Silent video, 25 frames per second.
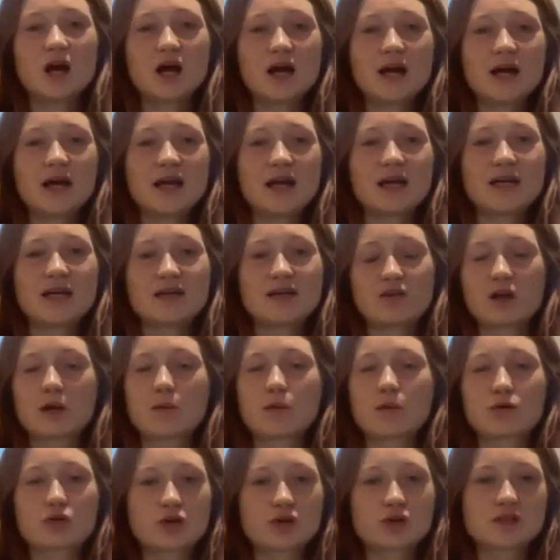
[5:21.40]
I had never
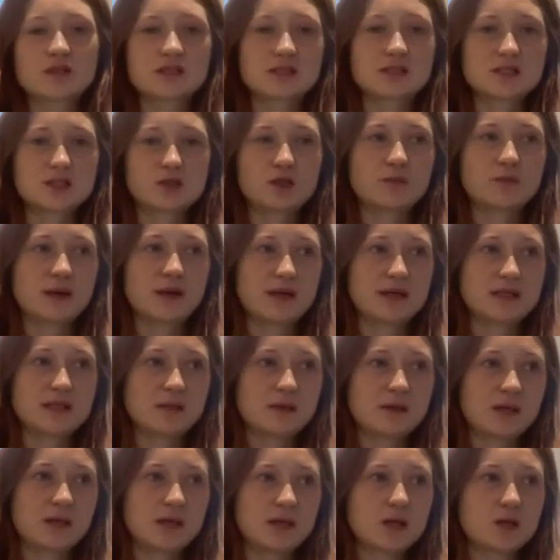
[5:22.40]
come across this until the
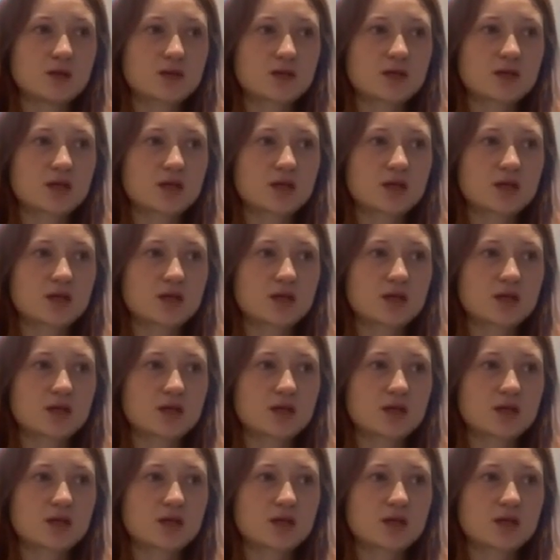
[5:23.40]
pandemic.